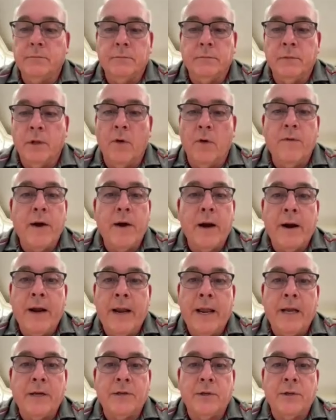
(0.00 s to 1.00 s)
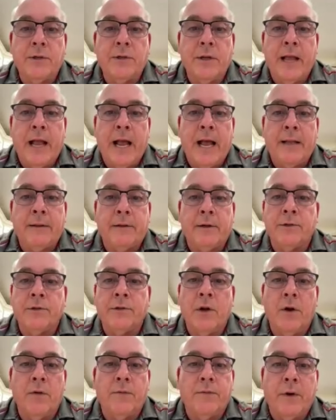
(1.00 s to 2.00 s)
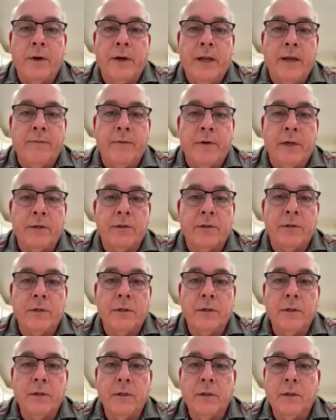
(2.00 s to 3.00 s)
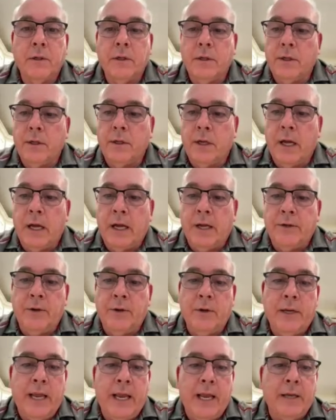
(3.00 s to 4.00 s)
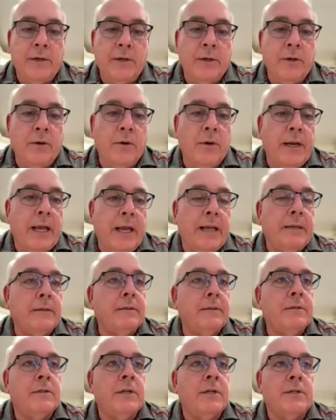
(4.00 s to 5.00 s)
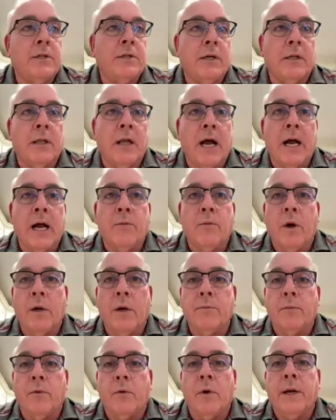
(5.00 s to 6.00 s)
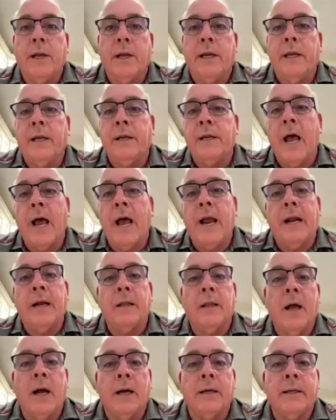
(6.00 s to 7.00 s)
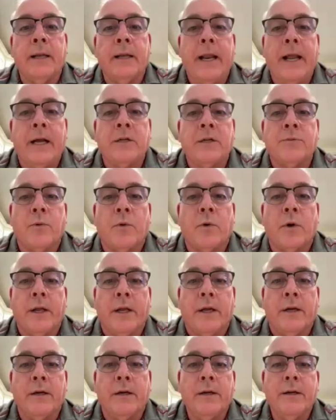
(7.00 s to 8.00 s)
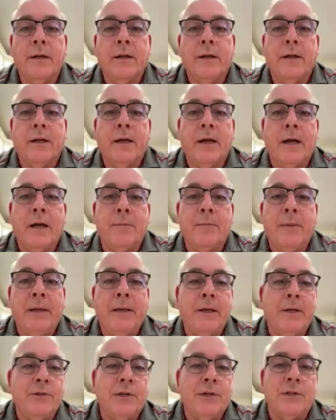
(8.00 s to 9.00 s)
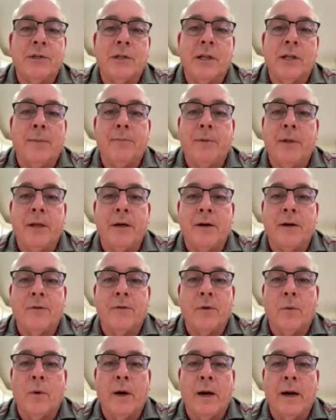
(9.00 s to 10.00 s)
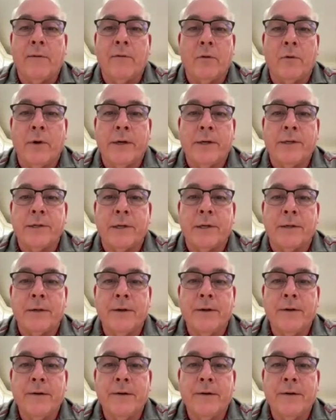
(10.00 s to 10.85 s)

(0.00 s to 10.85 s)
No variation to that. There's no forgiveness. You can't do it at 6 o'clock one morning and 9 o'clock the next morning because you slept in or for whatever reason.